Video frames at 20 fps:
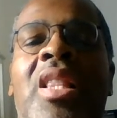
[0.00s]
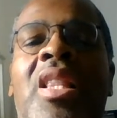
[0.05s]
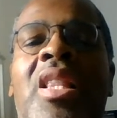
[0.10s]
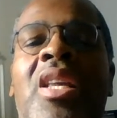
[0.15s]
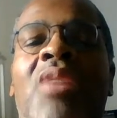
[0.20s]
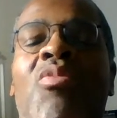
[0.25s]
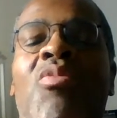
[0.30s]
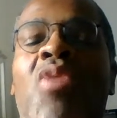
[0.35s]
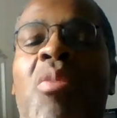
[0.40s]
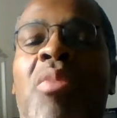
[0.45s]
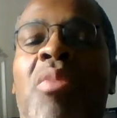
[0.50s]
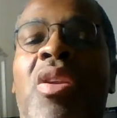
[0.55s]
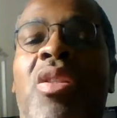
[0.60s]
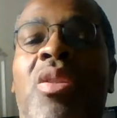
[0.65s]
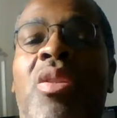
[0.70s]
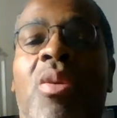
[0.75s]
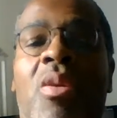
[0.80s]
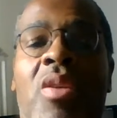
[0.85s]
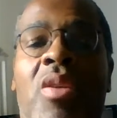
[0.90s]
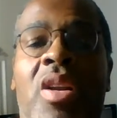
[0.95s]
the Roman
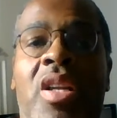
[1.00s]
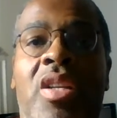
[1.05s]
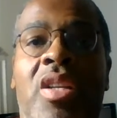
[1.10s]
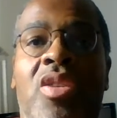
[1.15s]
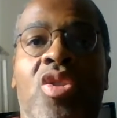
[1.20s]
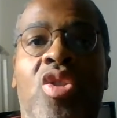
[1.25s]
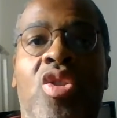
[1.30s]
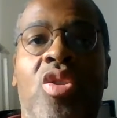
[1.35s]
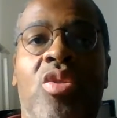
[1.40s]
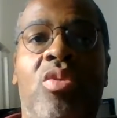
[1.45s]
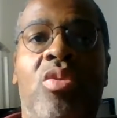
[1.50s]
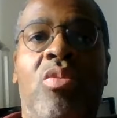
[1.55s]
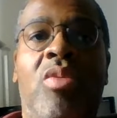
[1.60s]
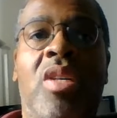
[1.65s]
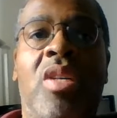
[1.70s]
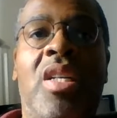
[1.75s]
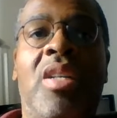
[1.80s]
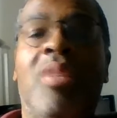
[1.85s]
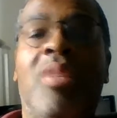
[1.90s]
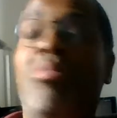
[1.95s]
authorities
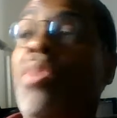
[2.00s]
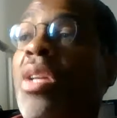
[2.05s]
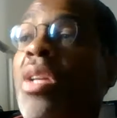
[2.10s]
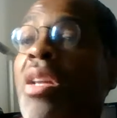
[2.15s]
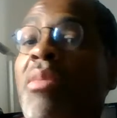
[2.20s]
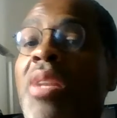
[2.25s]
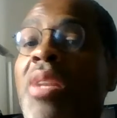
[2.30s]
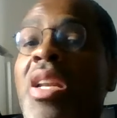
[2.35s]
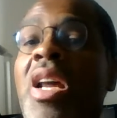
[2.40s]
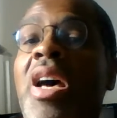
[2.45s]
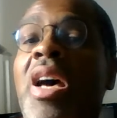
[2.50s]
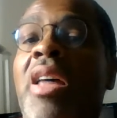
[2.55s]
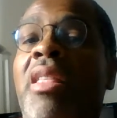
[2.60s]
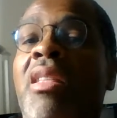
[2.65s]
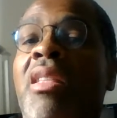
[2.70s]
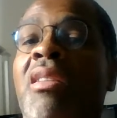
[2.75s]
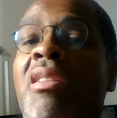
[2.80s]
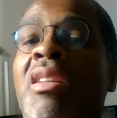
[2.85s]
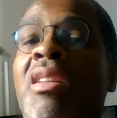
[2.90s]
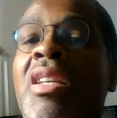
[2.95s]
to put him to death.
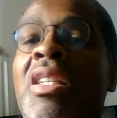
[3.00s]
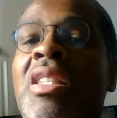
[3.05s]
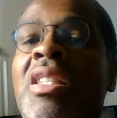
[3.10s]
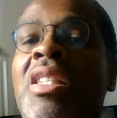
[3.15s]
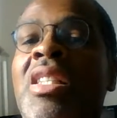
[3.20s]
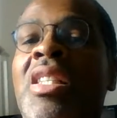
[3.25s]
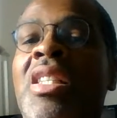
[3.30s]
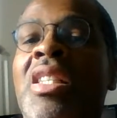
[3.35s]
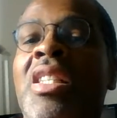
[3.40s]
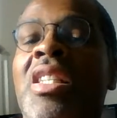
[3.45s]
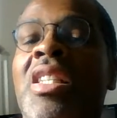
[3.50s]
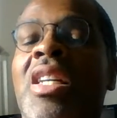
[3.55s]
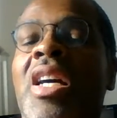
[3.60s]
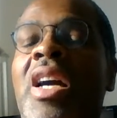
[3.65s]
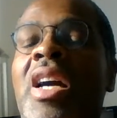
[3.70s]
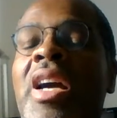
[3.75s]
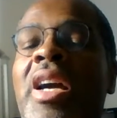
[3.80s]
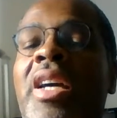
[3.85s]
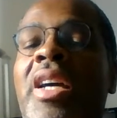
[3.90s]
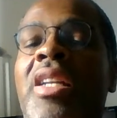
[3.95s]

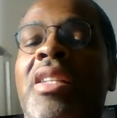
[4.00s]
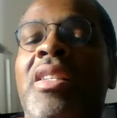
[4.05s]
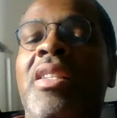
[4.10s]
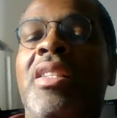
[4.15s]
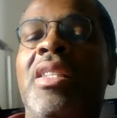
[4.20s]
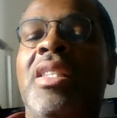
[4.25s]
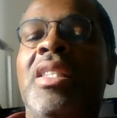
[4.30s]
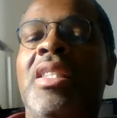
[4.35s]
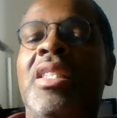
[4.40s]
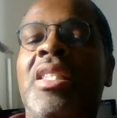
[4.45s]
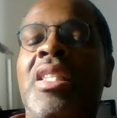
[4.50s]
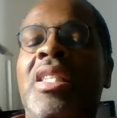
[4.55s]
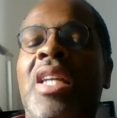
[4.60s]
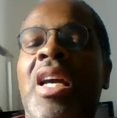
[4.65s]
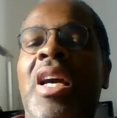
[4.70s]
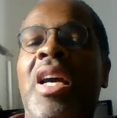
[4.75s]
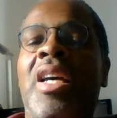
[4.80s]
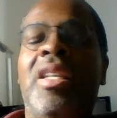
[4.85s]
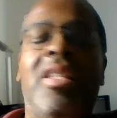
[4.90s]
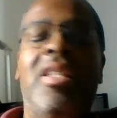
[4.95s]
And
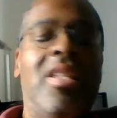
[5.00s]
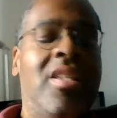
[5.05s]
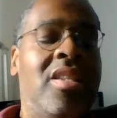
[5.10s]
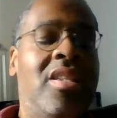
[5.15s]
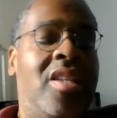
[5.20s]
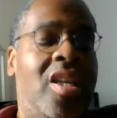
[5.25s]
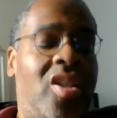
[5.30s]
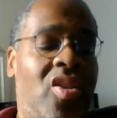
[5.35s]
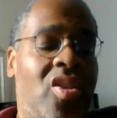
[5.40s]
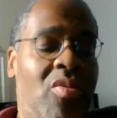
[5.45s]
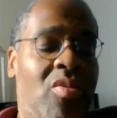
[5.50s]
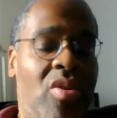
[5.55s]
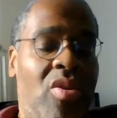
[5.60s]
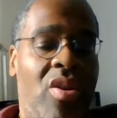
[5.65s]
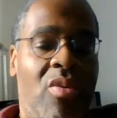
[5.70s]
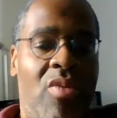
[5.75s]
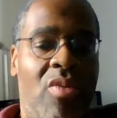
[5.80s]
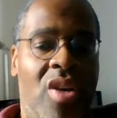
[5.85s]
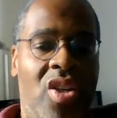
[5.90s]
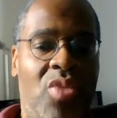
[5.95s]
as his testimony
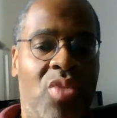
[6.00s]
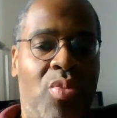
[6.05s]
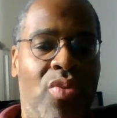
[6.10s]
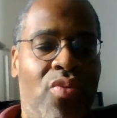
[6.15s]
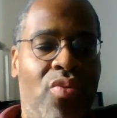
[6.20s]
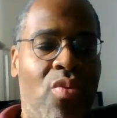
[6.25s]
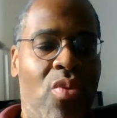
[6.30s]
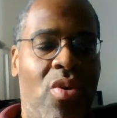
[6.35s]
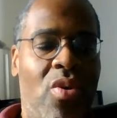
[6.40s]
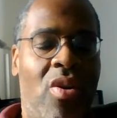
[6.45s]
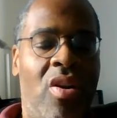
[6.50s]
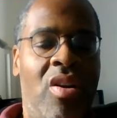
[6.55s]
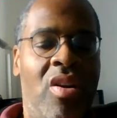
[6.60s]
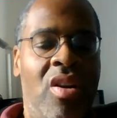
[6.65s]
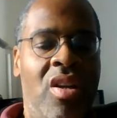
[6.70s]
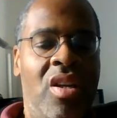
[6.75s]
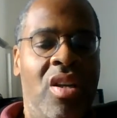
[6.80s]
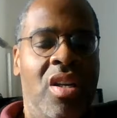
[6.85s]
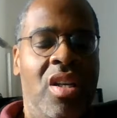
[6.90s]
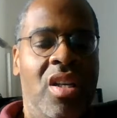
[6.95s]
was before
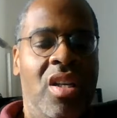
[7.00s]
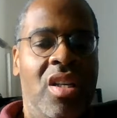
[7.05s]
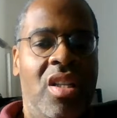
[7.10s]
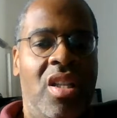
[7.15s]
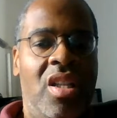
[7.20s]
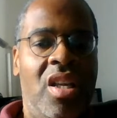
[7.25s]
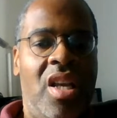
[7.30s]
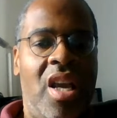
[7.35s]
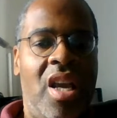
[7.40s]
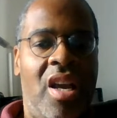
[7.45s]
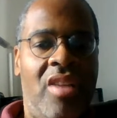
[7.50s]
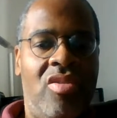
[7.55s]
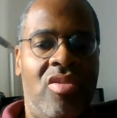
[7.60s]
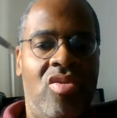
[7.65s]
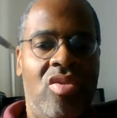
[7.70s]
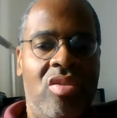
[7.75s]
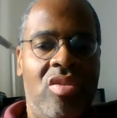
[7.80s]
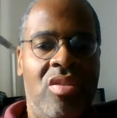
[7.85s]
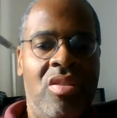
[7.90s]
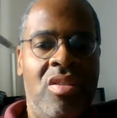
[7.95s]
the
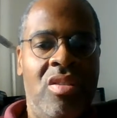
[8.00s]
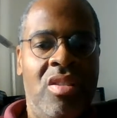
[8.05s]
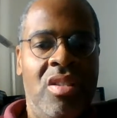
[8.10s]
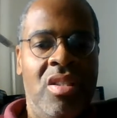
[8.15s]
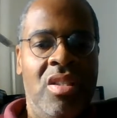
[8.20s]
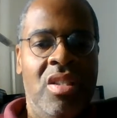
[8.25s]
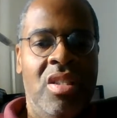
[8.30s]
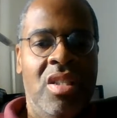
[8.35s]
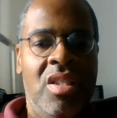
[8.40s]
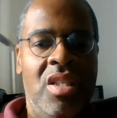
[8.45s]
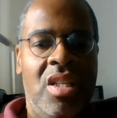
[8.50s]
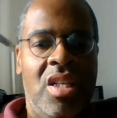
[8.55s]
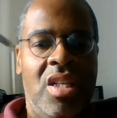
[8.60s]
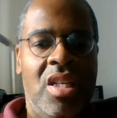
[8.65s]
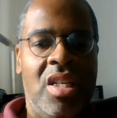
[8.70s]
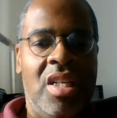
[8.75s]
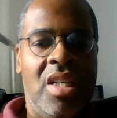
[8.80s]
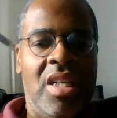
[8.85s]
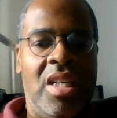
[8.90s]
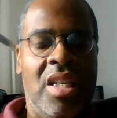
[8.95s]
council
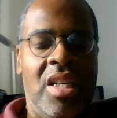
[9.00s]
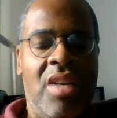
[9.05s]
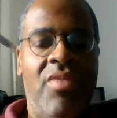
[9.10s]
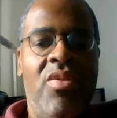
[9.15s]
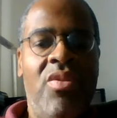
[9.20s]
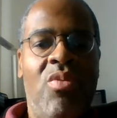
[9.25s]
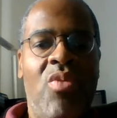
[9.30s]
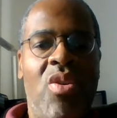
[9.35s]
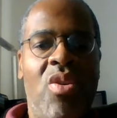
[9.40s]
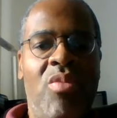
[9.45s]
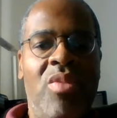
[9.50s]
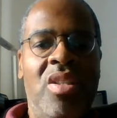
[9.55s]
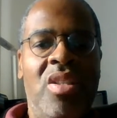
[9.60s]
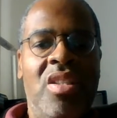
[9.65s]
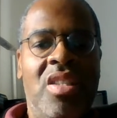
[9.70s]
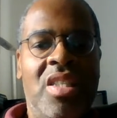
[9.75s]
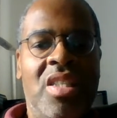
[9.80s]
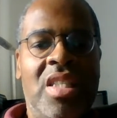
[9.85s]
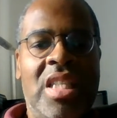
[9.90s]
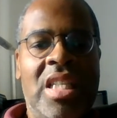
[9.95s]
of the
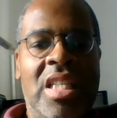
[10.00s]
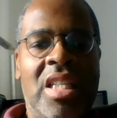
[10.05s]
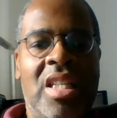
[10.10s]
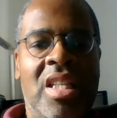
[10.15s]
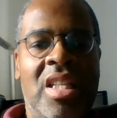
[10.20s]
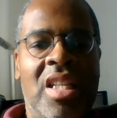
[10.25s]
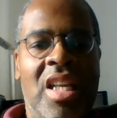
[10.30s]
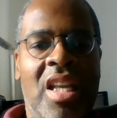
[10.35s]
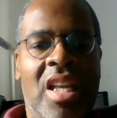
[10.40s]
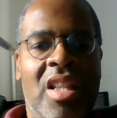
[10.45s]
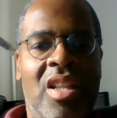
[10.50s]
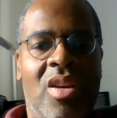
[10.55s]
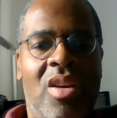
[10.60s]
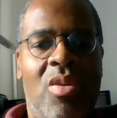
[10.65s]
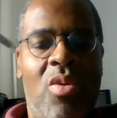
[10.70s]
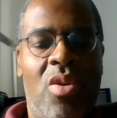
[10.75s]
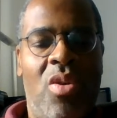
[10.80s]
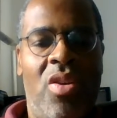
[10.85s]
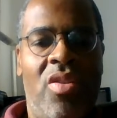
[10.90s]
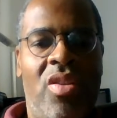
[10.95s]
Romans in the
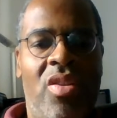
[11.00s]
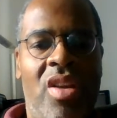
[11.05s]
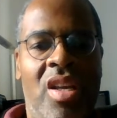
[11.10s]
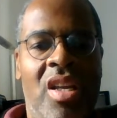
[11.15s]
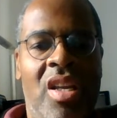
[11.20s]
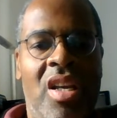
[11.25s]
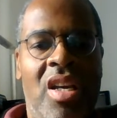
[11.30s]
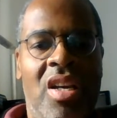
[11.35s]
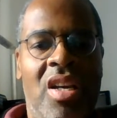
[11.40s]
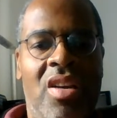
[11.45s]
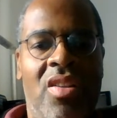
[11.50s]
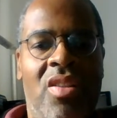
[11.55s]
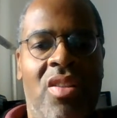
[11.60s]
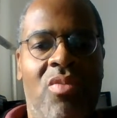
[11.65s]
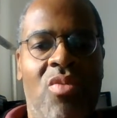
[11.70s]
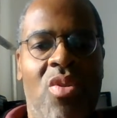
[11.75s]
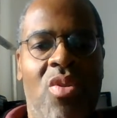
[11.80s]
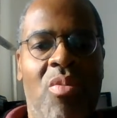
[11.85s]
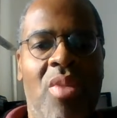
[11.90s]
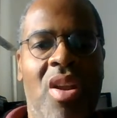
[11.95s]
court of the
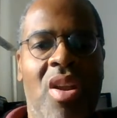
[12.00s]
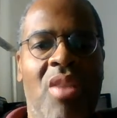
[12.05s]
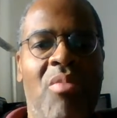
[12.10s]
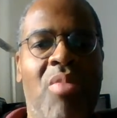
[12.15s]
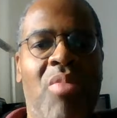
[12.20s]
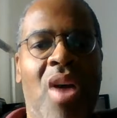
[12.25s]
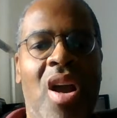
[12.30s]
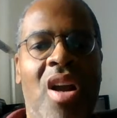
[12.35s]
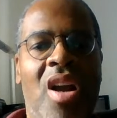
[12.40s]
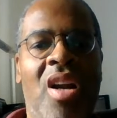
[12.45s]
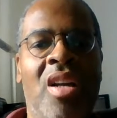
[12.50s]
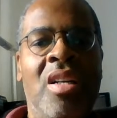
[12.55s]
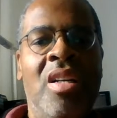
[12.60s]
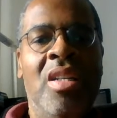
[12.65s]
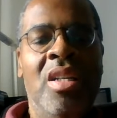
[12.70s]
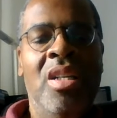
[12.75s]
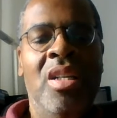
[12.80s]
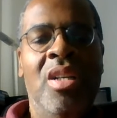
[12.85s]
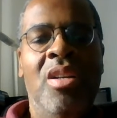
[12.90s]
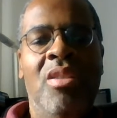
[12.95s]
Roman Empire,
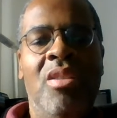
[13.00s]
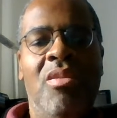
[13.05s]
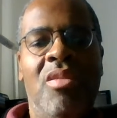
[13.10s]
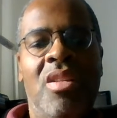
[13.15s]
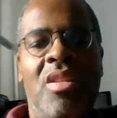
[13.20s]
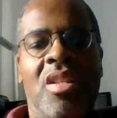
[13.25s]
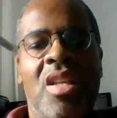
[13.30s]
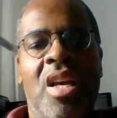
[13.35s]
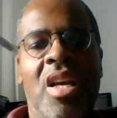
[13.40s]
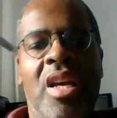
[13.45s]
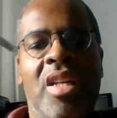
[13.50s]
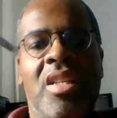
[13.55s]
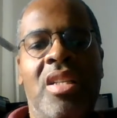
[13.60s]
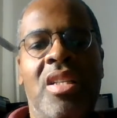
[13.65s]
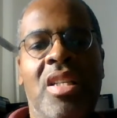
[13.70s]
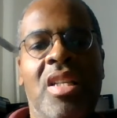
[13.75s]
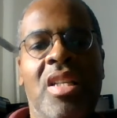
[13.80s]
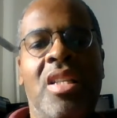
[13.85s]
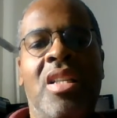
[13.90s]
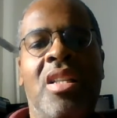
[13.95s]
was that
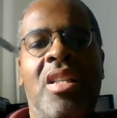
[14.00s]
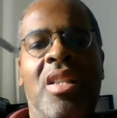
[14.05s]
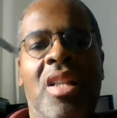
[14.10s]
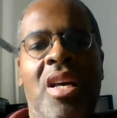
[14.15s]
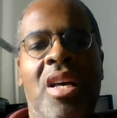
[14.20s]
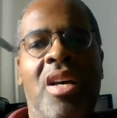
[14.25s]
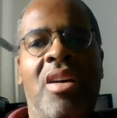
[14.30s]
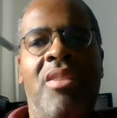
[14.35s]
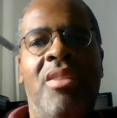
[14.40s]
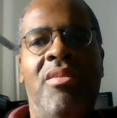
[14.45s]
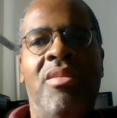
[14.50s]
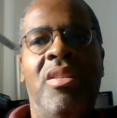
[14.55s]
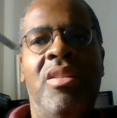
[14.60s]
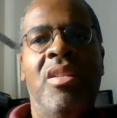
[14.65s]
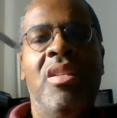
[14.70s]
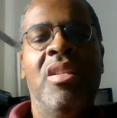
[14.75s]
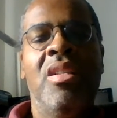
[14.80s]
the love